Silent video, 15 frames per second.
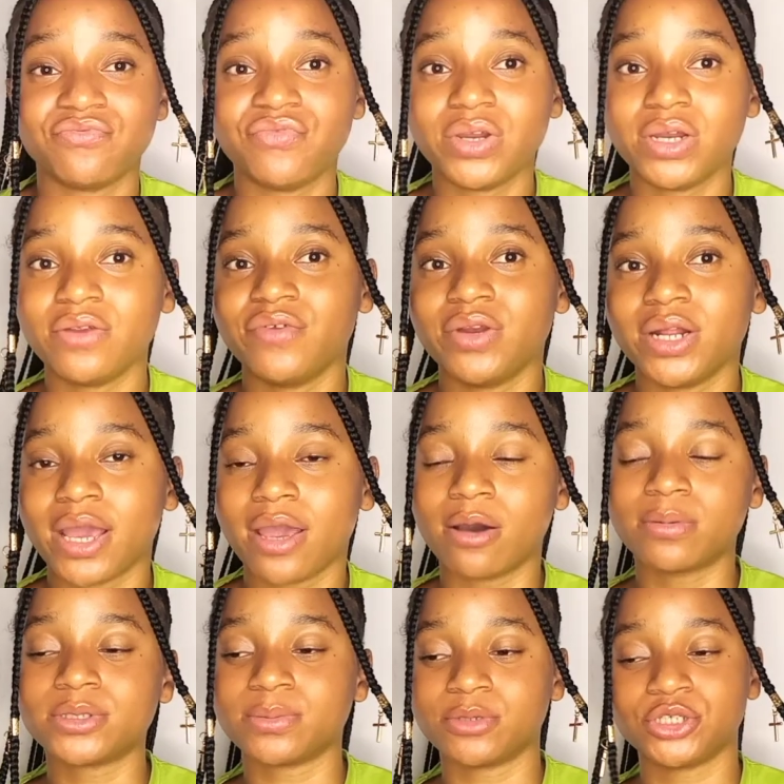really really
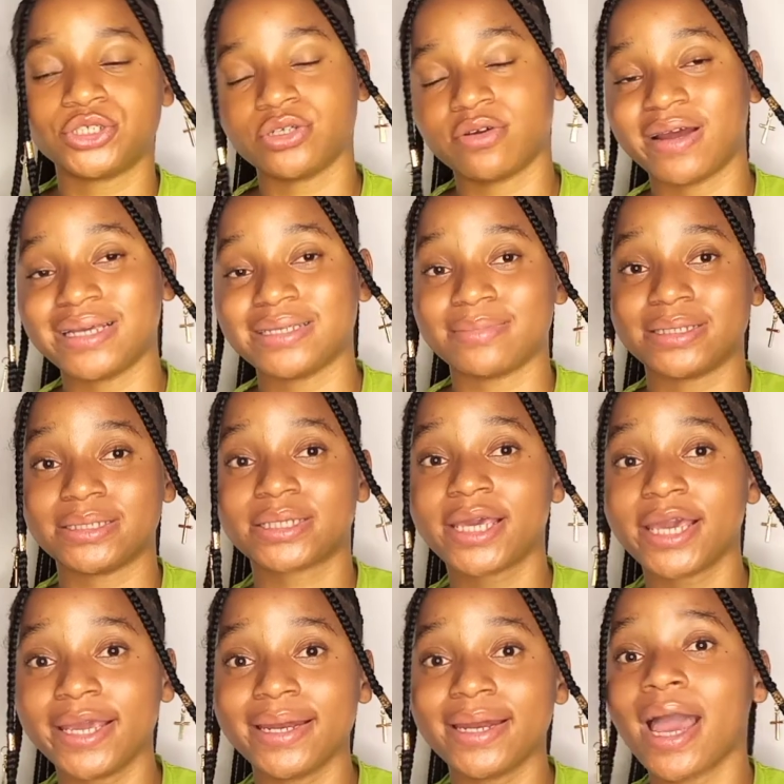helps moisturize my
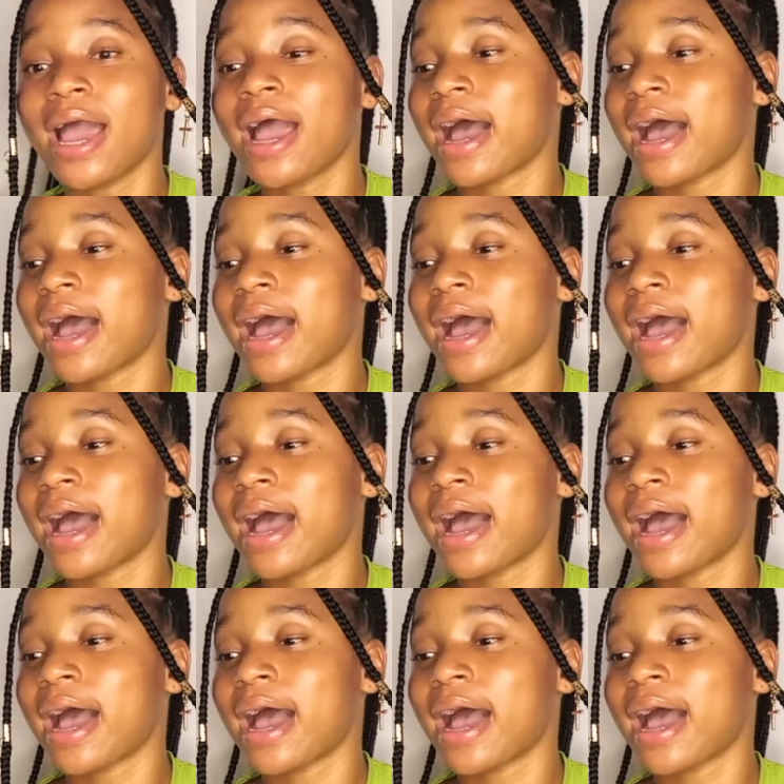skin